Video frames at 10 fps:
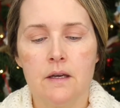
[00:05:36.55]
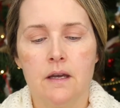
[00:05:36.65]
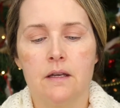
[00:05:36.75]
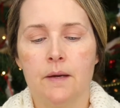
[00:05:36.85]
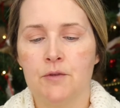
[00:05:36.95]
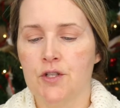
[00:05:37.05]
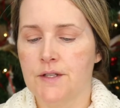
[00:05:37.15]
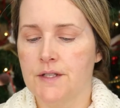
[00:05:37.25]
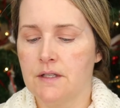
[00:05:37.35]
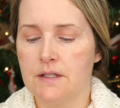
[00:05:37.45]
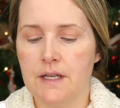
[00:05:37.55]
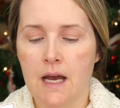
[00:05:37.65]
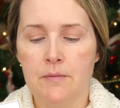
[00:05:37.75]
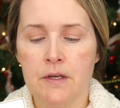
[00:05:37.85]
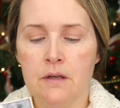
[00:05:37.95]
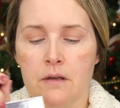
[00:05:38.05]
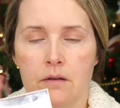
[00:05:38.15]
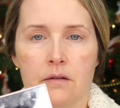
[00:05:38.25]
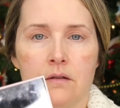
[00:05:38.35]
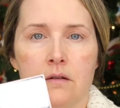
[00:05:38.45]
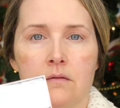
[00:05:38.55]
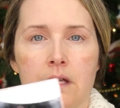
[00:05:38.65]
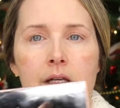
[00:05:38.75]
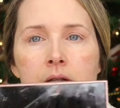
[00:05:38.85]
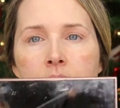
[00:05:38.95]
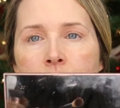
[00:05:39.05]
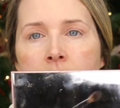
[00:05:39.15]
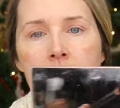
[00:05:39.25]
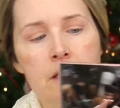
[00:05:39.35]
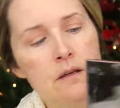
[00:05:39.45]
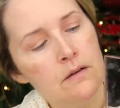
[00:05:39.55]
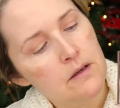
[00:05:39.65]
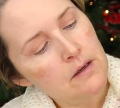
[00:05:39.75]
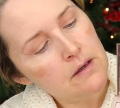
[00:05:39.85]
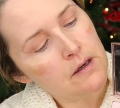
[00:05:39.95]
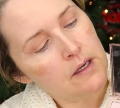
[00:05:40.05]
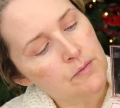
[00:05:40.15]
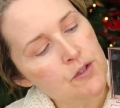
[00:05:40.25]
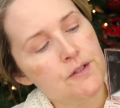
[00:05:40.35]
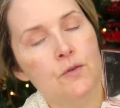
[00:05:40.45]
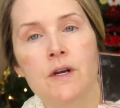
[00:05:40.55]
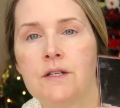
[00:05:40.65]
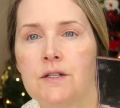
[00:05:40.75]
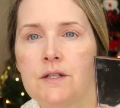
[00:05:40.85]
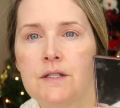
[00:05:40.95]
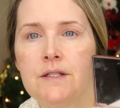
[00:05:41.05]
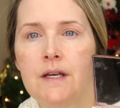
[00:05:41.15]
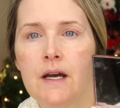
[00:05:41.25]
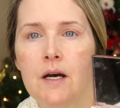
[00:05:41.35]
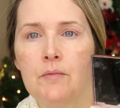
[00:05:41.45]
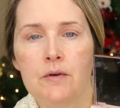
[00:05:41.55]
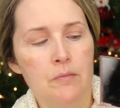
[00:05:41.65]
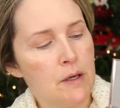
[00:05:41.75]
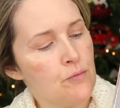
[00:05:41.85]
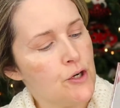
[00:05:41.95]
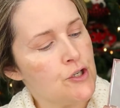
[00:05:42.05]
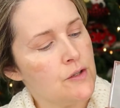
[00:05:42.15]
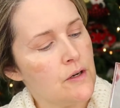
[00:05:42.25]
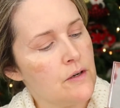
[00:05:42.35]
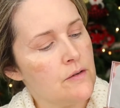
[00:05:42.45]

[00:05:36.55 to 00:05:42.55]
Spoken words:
And I'm just dabbing, like literally, I am just going to dab my brush in there.